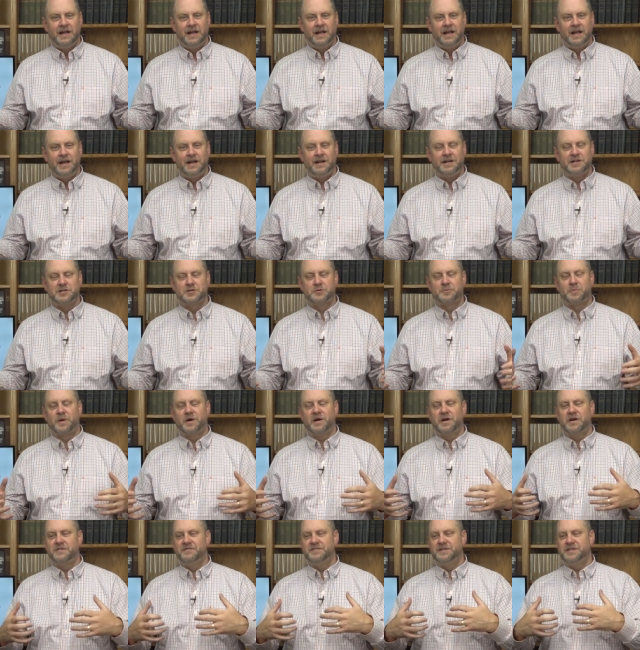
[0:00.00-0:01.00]
It is
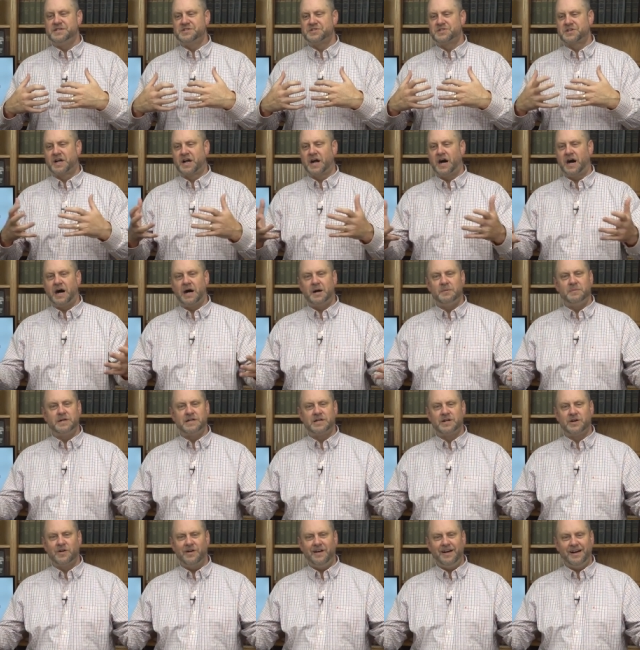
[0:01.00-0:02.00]
part of His
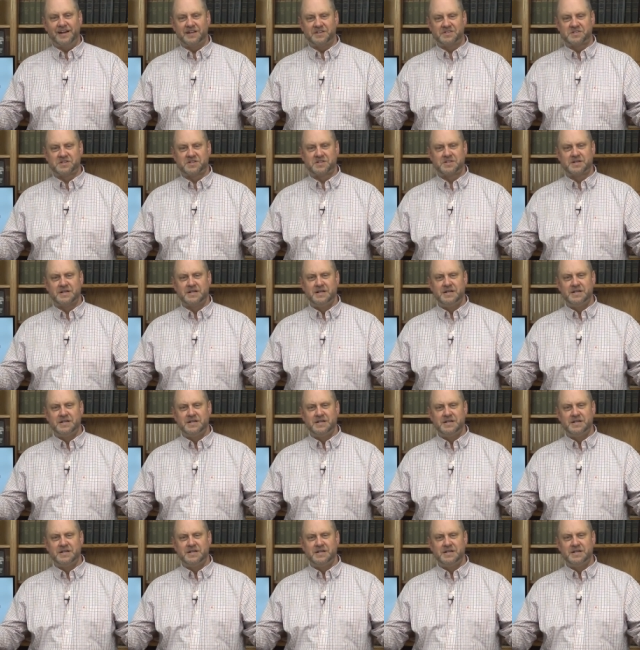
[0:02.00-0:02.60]
common grace